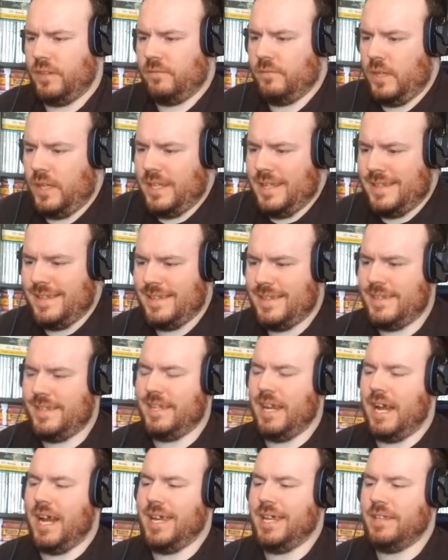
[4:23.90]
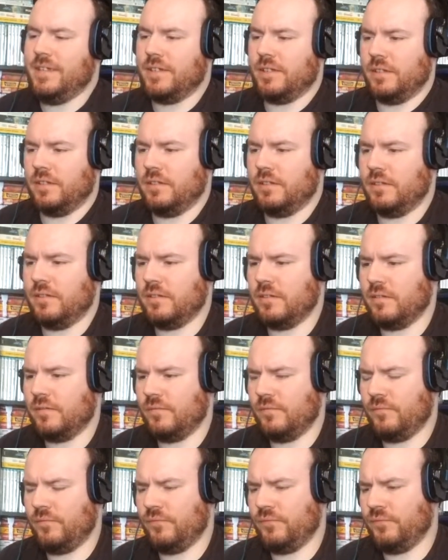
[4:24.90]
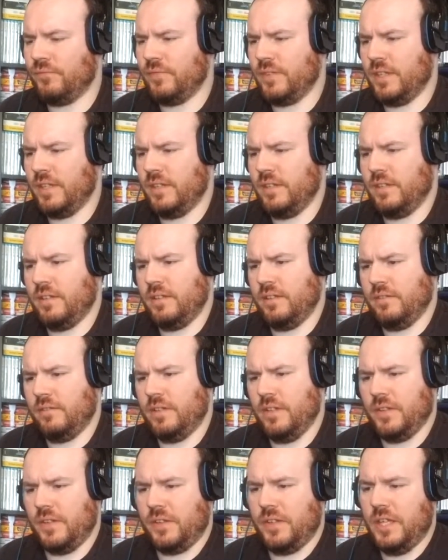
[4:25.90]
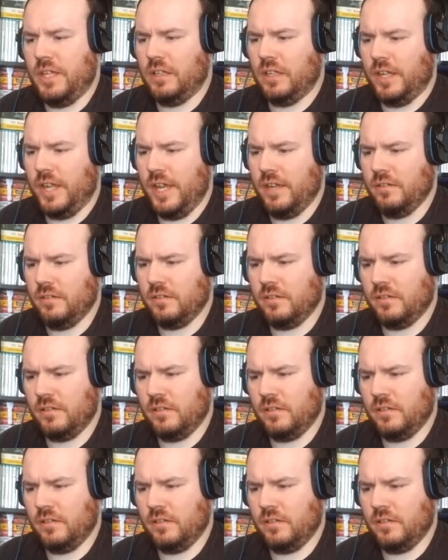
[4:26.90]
Fucking Titan. There's a seagull again.